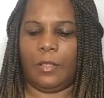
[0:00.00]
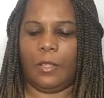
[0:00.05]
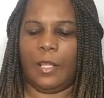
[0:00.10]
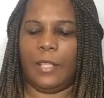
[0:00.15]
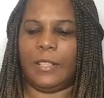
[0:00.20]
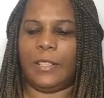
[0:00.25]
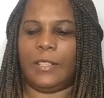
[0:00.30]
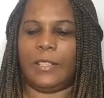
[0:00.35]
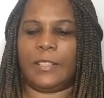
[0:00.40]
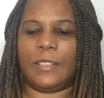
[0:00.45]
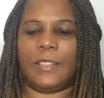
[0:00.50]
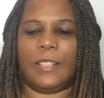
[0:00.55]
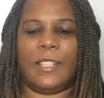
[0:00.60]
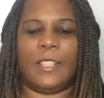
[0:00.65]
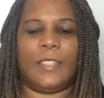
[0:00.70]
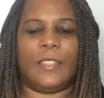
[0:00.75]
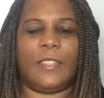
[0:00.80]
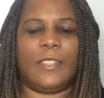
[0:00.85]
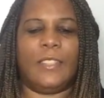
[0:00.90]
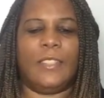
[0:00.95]
I just like
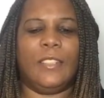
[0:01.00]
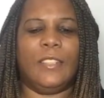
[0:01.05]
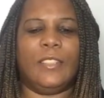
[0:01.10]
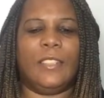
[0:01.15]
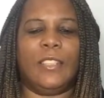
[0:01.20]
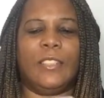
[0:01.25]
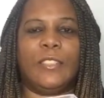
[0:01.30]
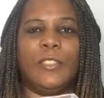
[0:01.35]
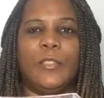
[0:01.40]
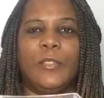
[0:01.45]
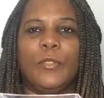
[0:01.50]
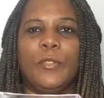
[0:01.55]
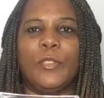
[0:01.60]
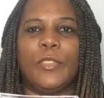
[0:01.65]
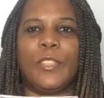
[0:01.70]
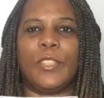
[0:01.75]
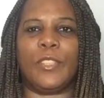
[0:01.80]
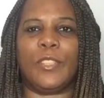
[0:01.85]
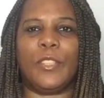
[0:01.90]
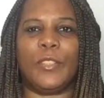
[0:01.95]
these. They're so
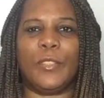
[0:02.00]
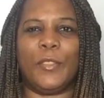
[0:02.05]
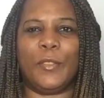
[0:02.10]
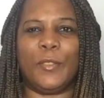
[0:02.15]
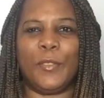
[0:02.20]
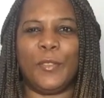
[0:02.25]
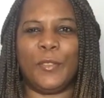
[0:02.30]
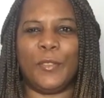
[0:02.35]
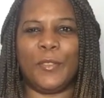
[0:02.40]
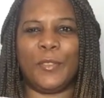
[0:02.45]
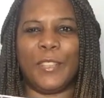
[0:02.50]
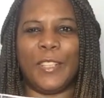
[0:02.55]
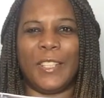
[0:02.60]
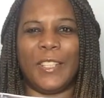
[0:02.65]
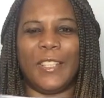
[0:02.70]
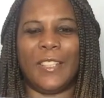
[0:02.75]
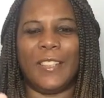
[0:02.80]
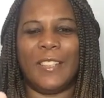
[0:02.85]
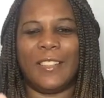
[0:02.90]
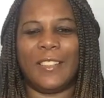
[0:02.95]
cute.
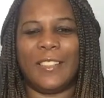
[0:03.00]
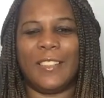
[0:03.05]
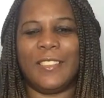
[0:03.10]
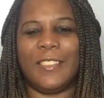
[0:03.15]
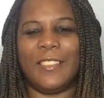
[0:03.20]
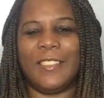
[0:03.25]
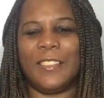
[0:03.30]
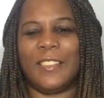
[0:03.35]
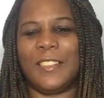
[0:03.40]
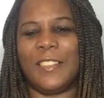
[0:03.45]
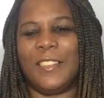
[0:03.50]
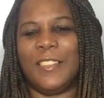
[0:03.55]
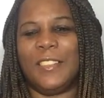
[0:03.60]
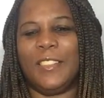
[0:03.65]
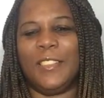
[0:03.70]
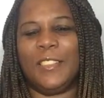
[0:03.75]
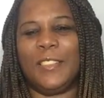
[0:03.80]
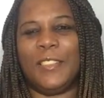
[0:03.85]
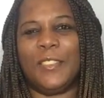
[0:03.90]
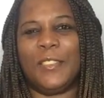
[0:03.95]
The little
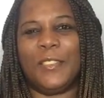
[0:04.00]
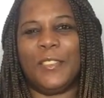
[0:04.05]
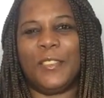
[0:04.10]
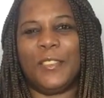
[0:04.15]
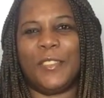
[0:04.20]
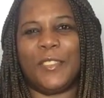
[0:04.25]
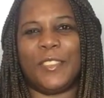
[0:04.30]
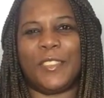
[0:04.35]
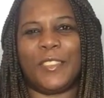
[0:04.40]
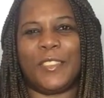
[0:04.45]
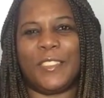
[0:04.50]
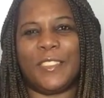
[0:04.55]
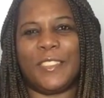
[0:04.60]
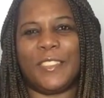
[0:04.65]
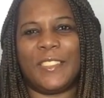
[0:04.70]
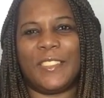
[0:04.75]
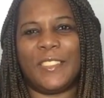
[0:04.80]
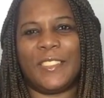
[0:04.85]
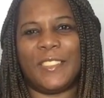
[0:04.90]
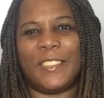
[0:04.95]
clear
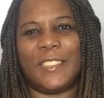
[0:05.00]
drawers.